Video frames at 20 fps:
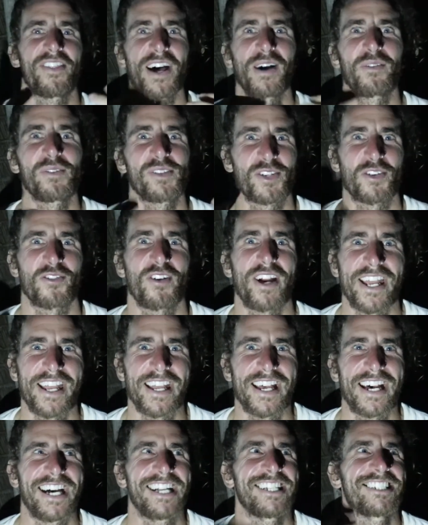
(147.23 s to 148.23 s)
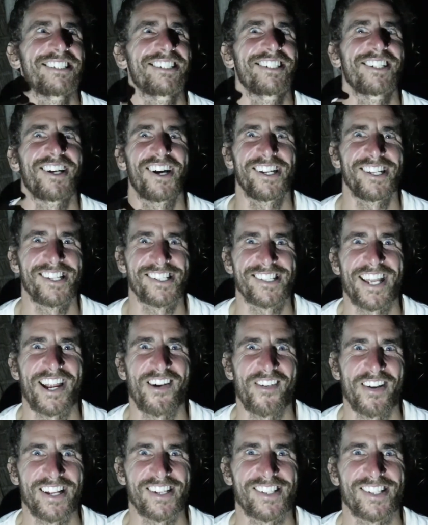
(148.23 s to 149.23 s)
That was great and kind of
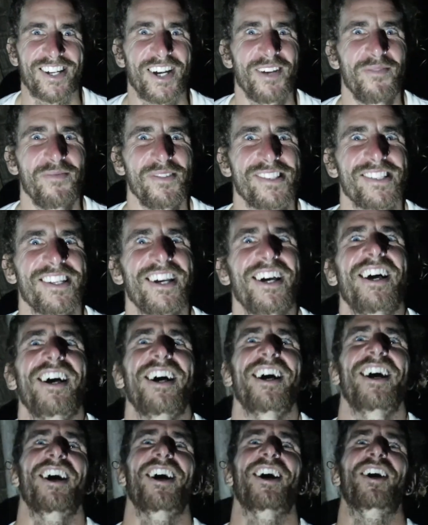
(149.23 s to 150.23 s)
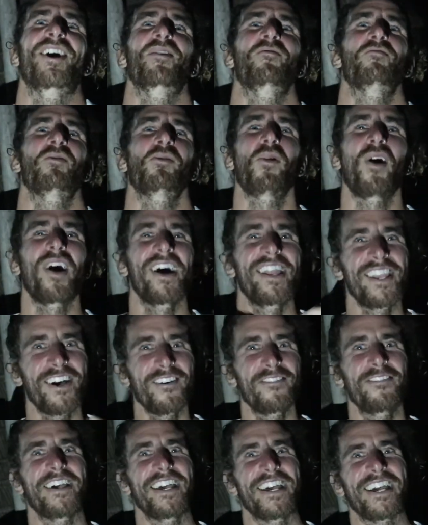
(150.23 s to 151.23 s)
scary at times. Uh, but what I
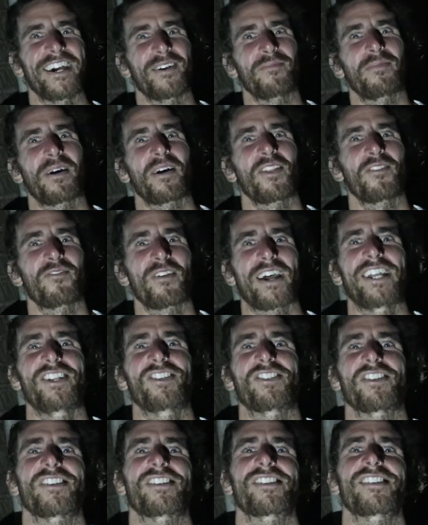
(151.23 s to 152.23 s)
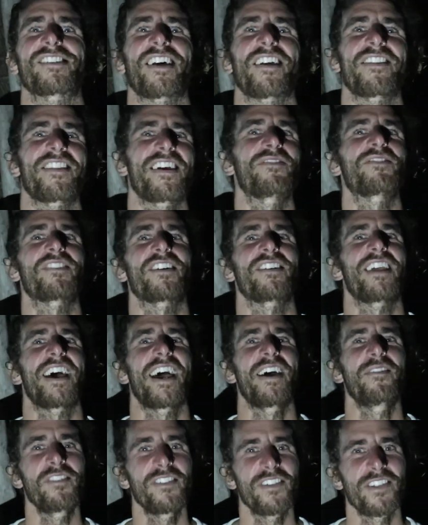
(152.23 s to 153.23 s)
love here about the rangers is that they've done
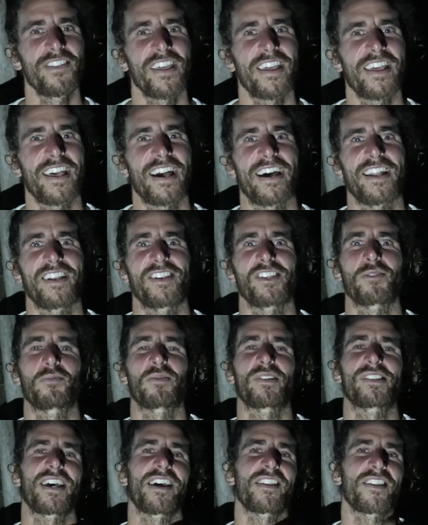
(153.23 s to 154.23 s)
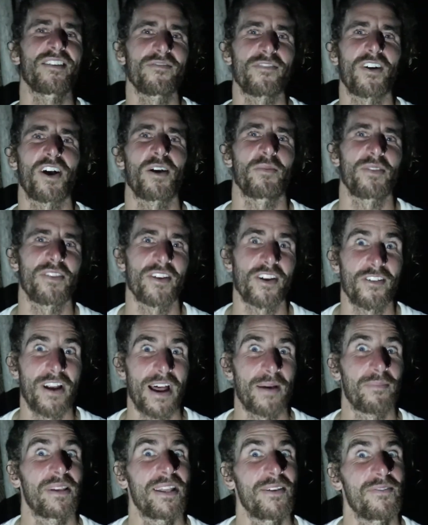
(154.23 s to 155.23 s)
everything they can to protect the environment the
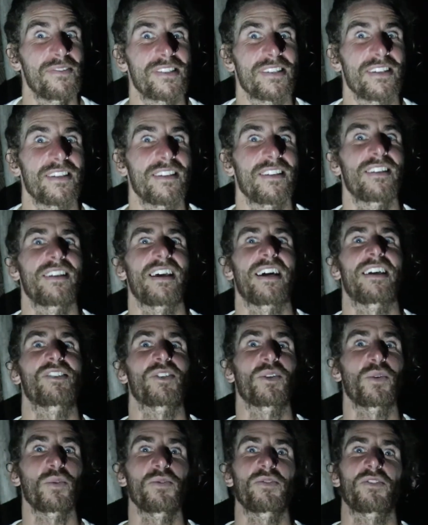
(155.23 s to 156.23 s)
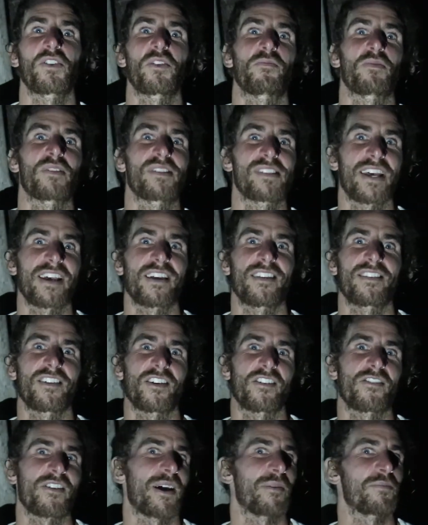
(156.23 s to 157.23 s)
crab lives in and to also protect the
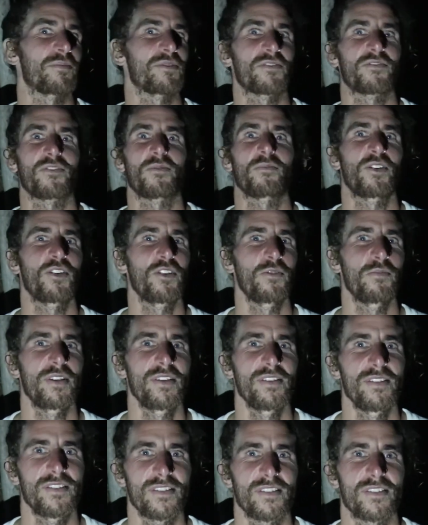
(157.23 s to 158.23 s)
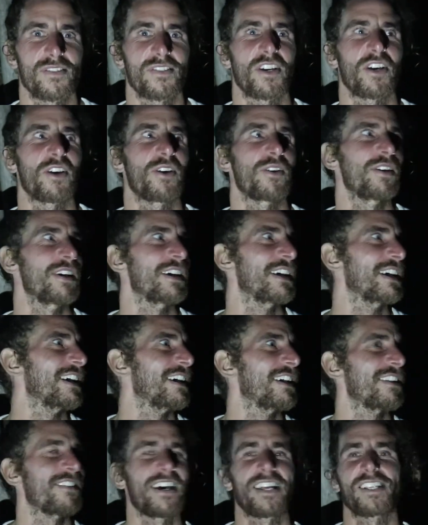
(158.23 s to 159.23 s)
crabs from humans. So
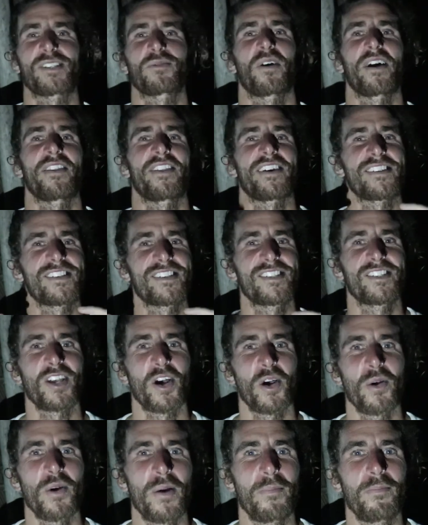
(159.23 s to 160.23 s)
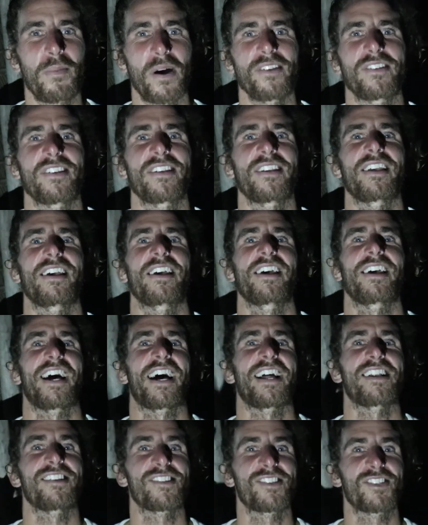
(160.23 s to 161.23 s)
that's why they're so abundant here
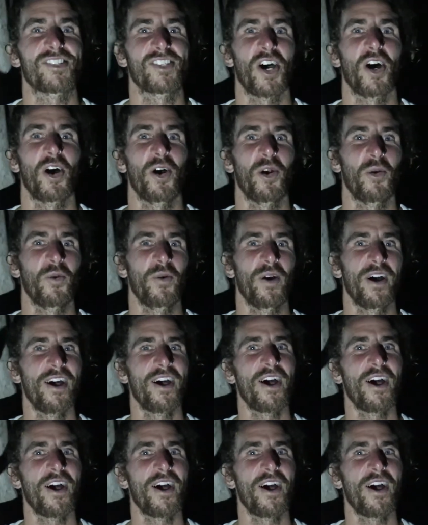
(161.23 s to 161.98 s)
and so